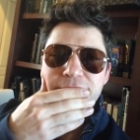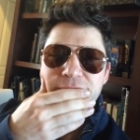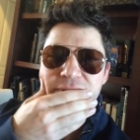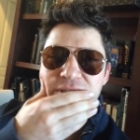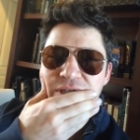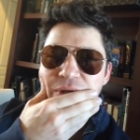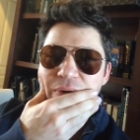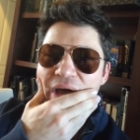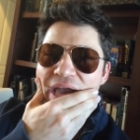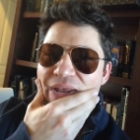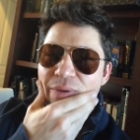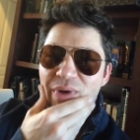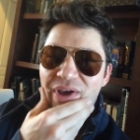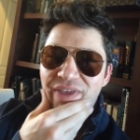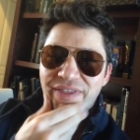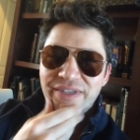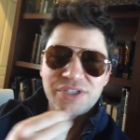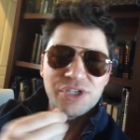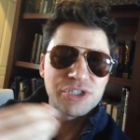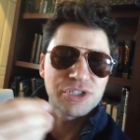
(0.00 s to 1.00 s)
So anyway,
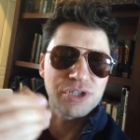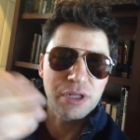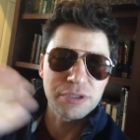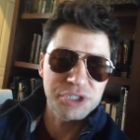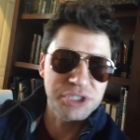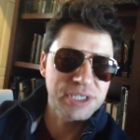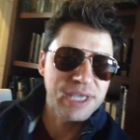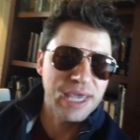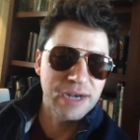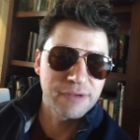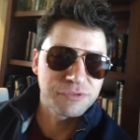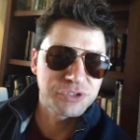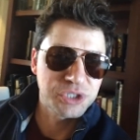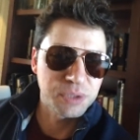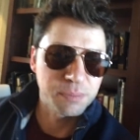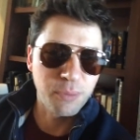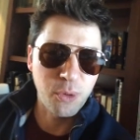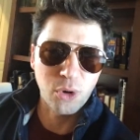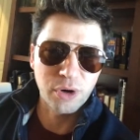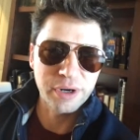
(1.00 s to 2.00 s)
this is all just kind of
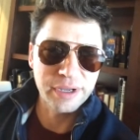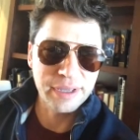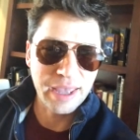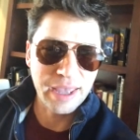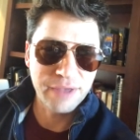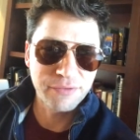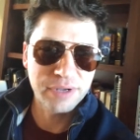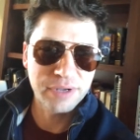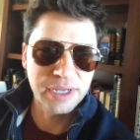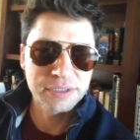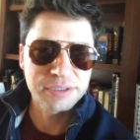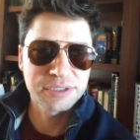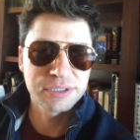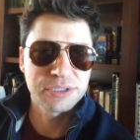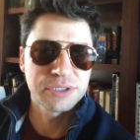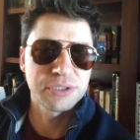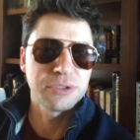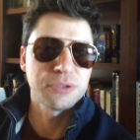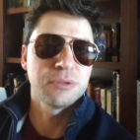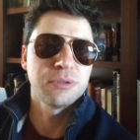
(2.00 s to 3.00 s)
supporting evidence
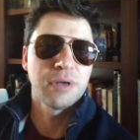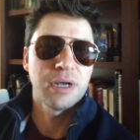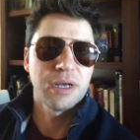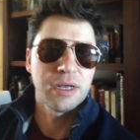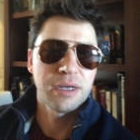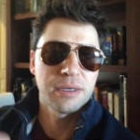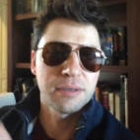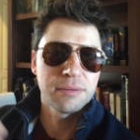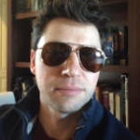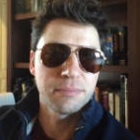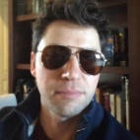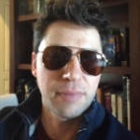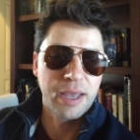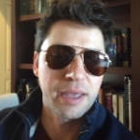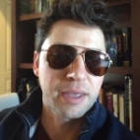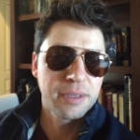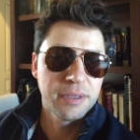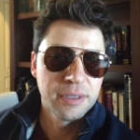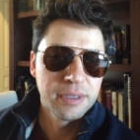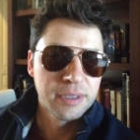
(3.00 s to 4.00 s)
to
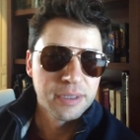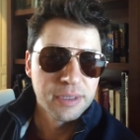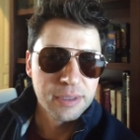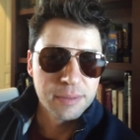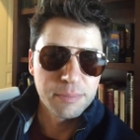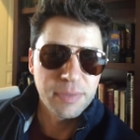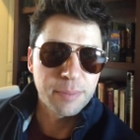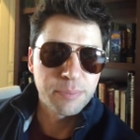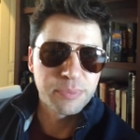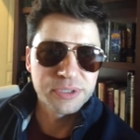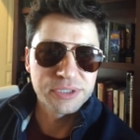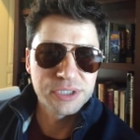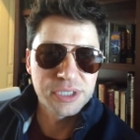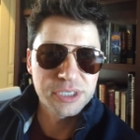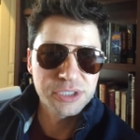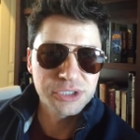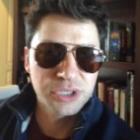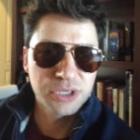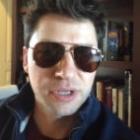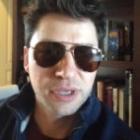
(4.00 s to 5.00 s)
my
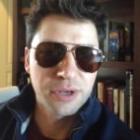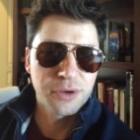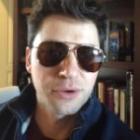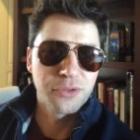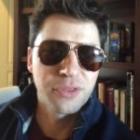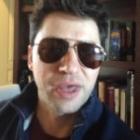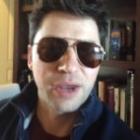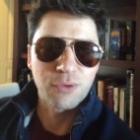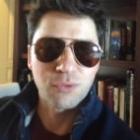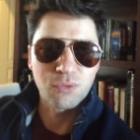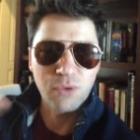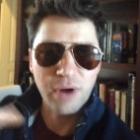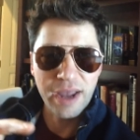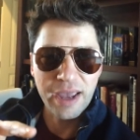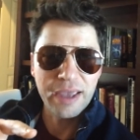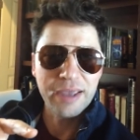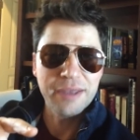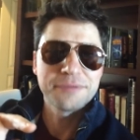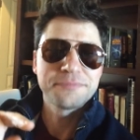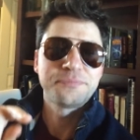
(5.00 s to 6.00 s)
position here that
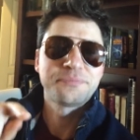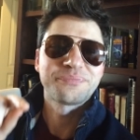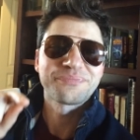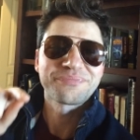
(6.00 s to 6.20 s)
Rey